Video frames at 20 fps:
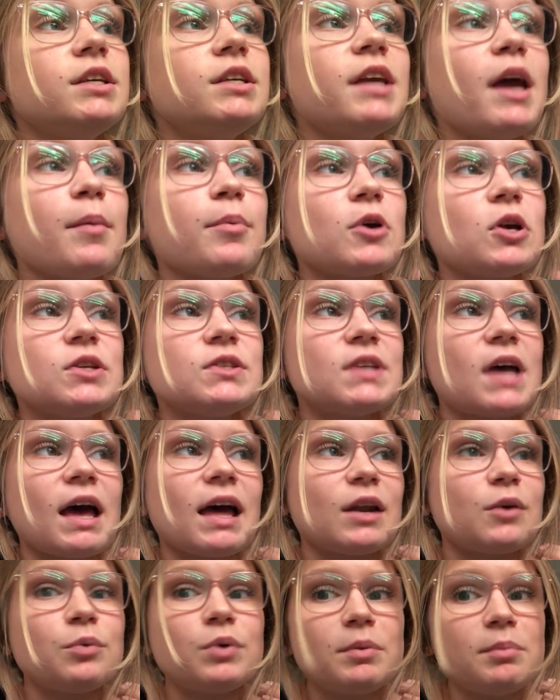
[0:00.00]
Yeah, because
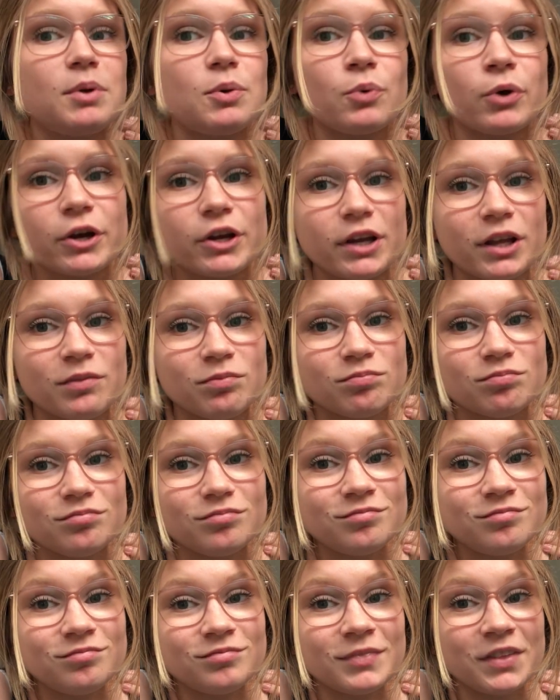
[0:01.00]
I don't want to be working,
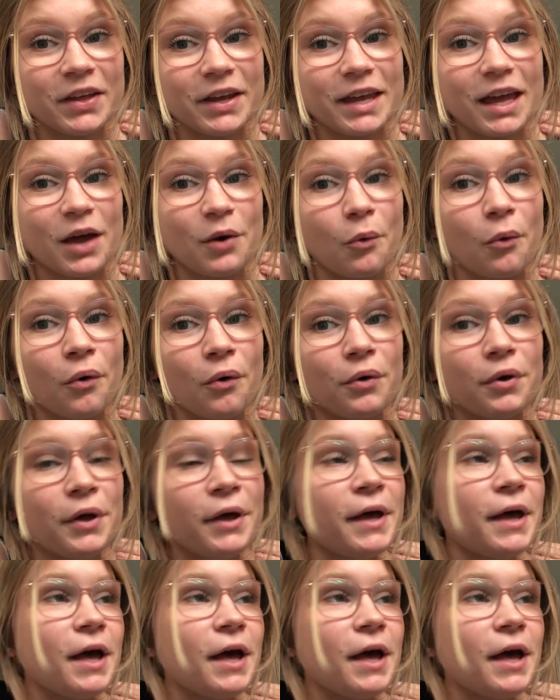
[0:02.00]
like, at all.